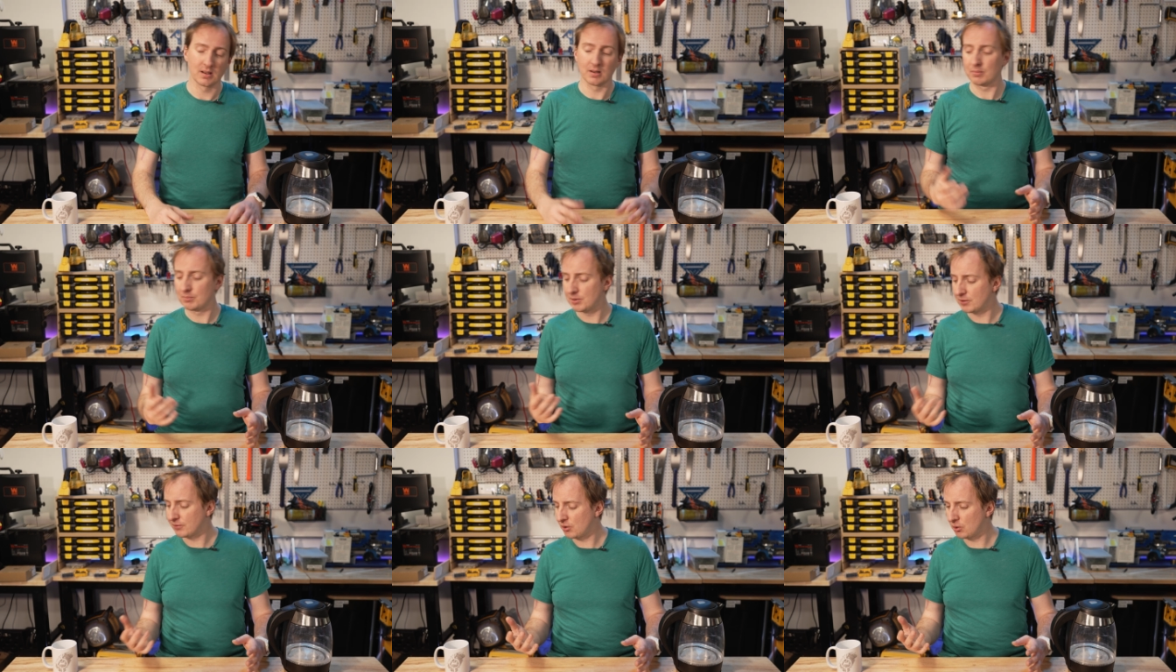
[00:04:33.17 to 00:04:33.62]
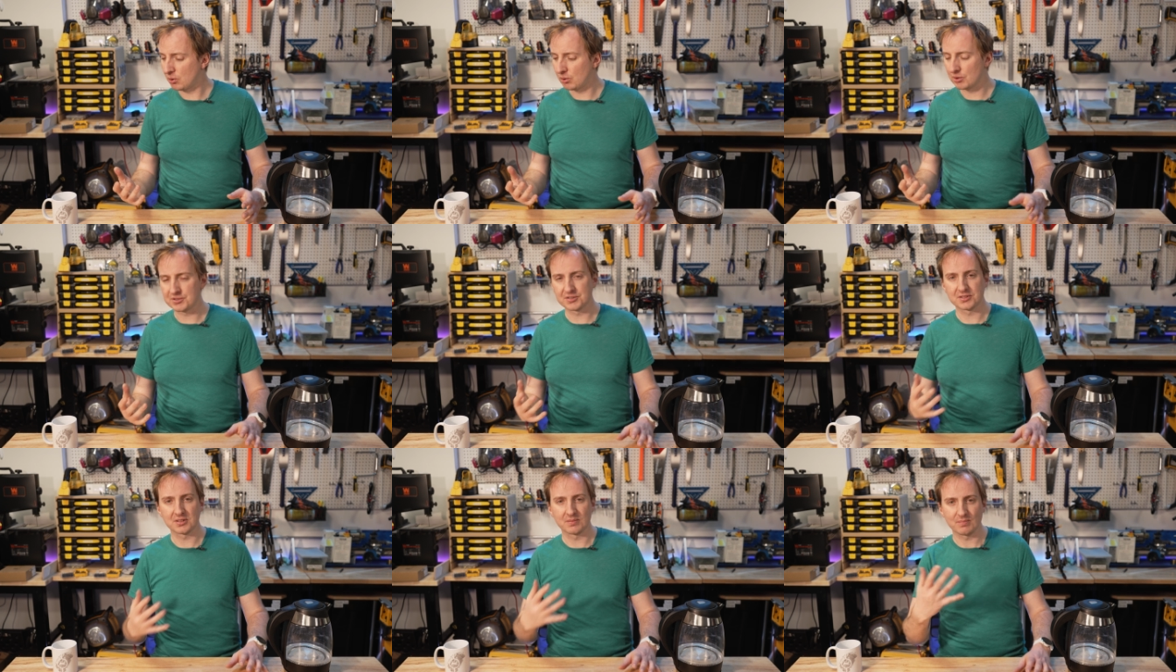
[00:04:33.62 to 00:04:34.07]
But of
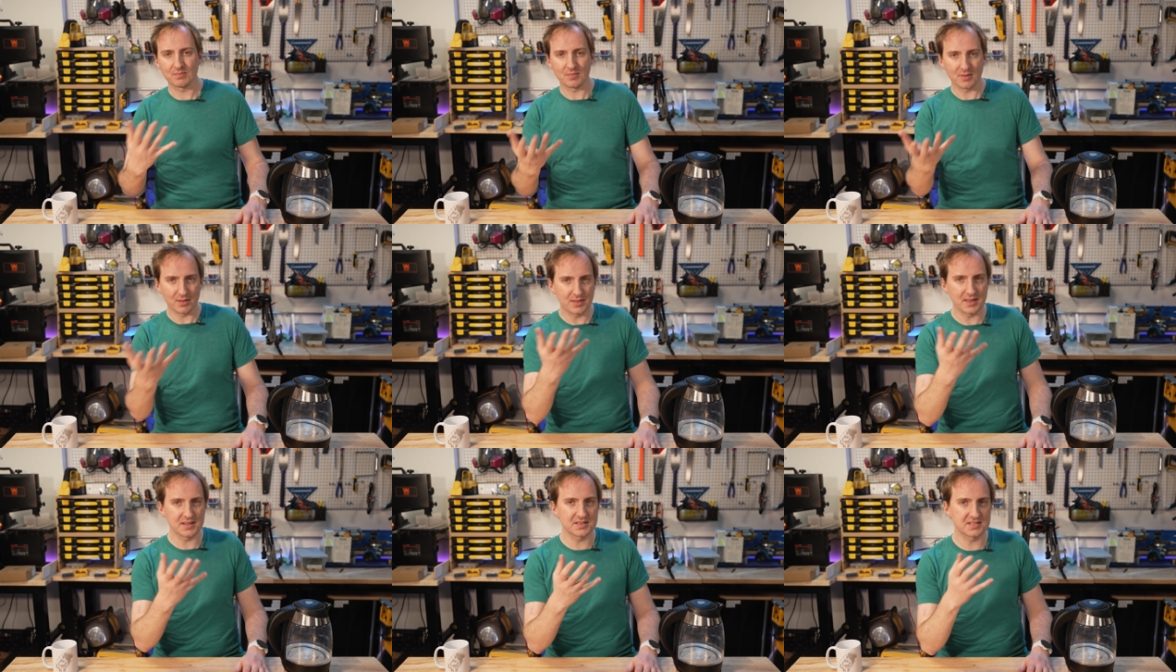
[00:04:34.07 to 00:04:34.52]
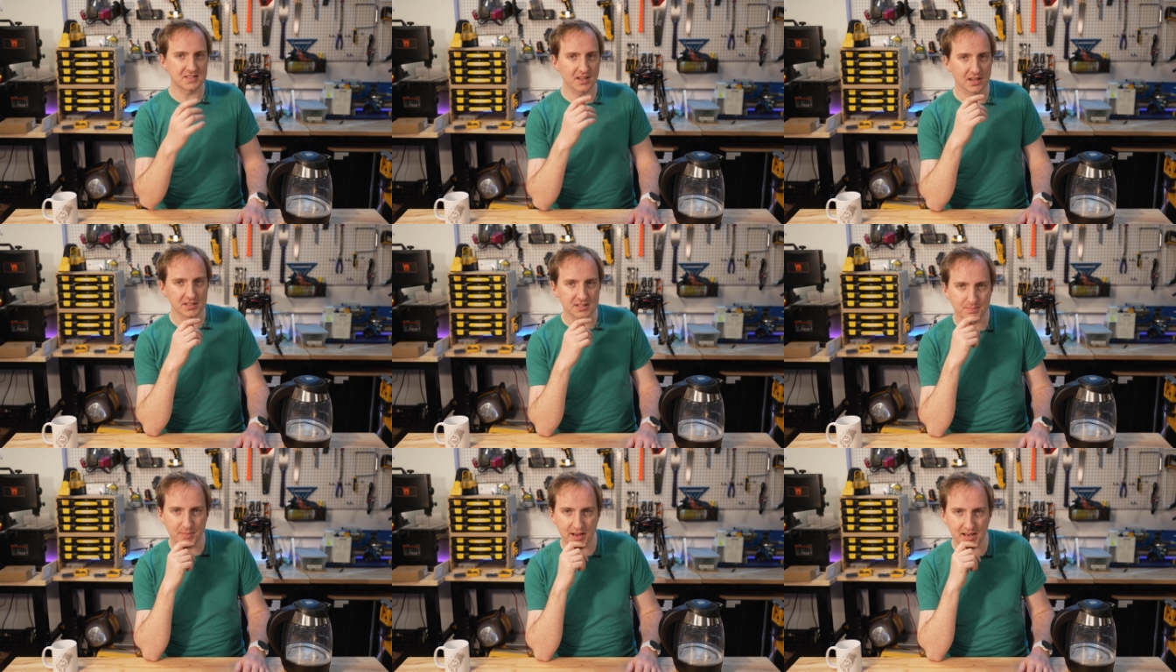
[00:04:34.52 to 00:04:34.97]
course, this
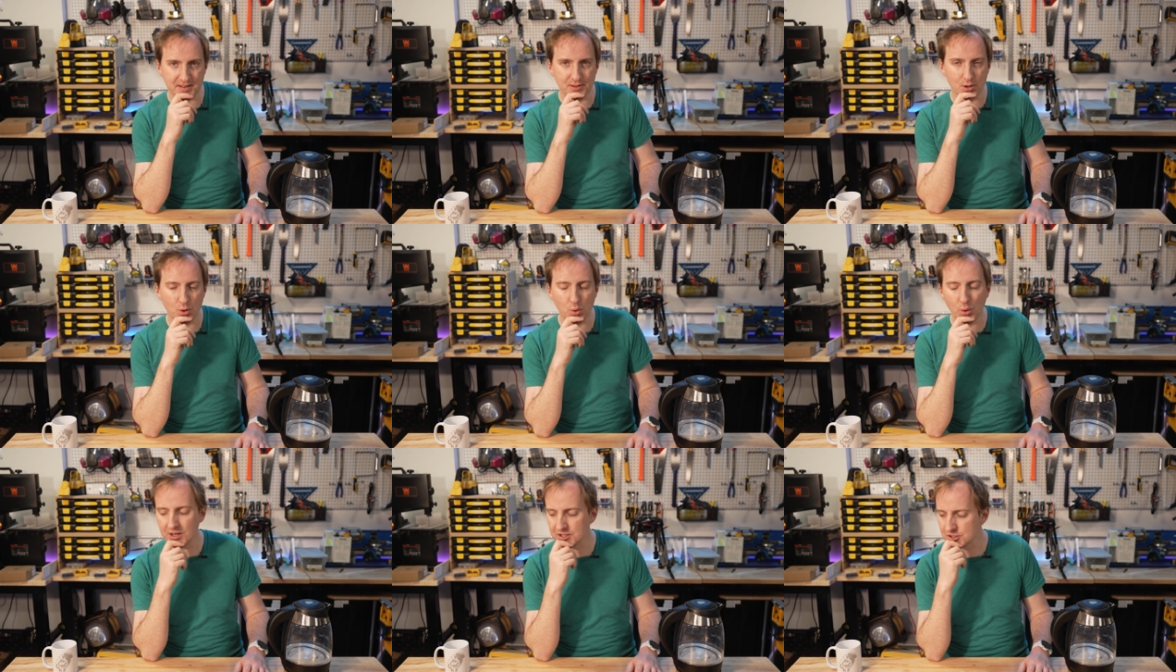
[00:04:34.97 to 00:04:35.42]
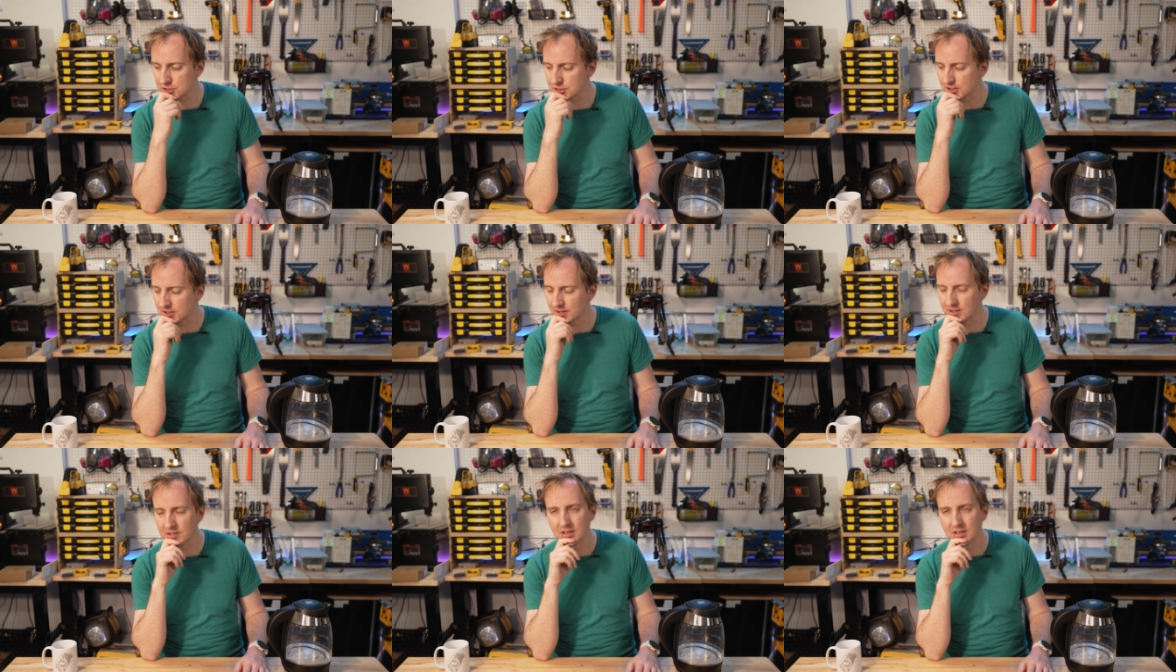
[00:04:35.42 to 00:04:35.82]
does beg the question.